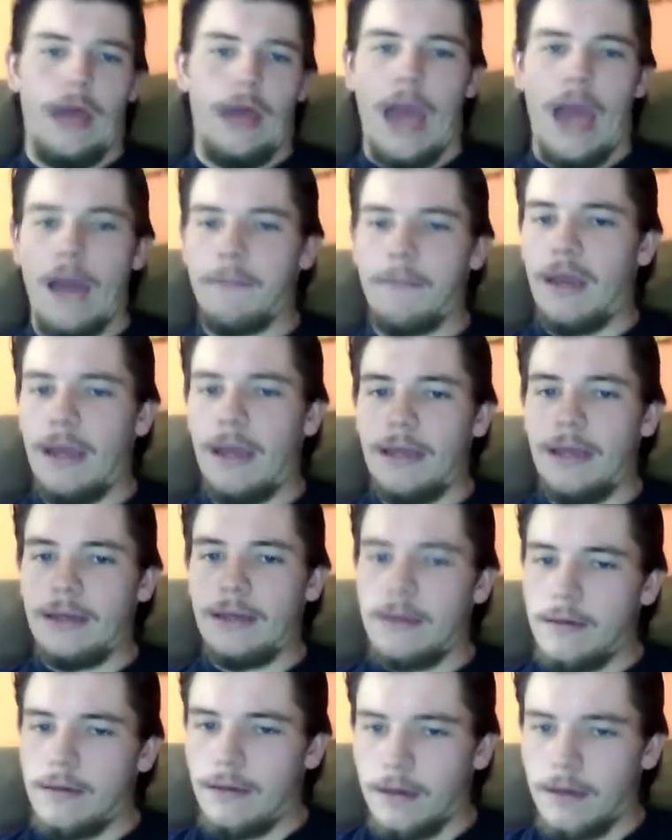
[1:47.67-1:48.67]
I
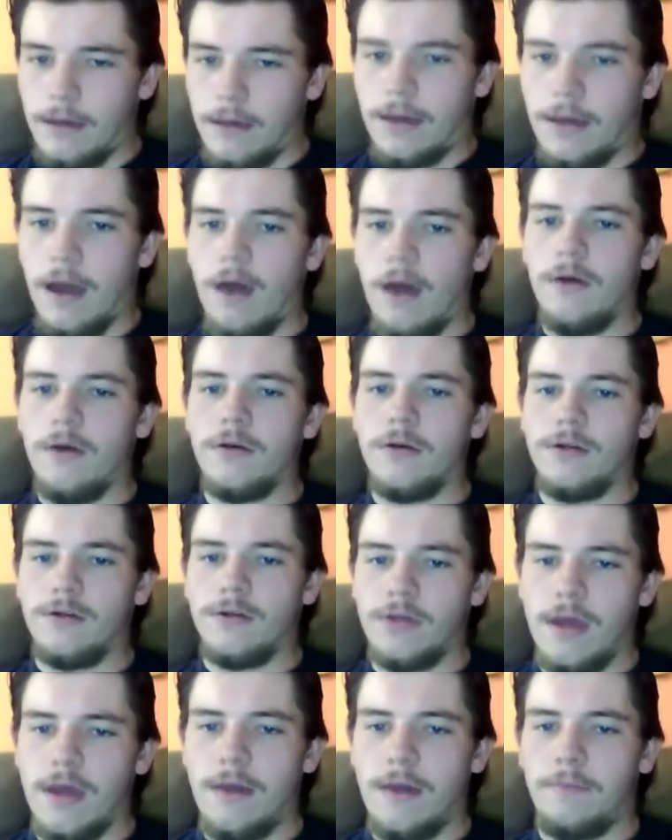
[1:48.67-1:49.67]
mean, colors are
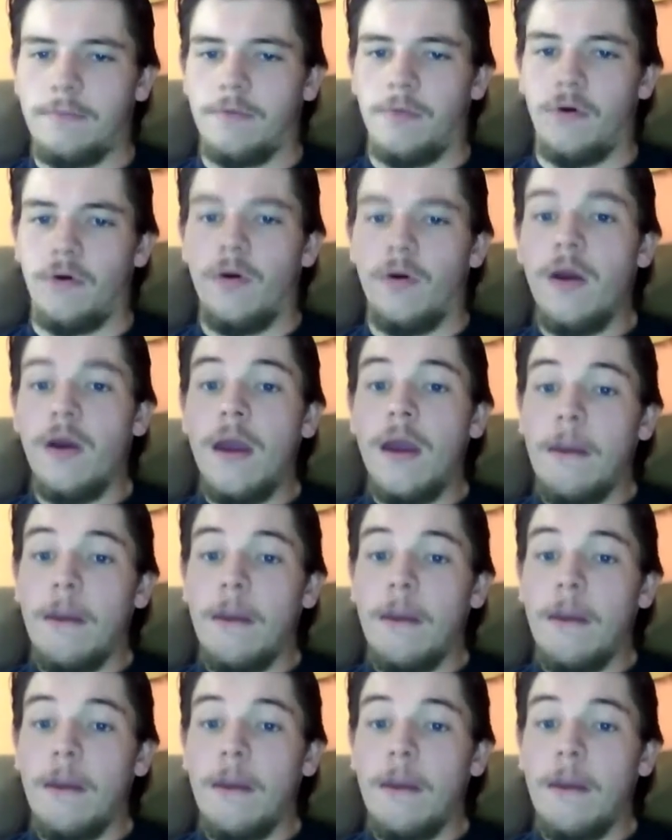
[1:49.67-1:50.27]
acceptable.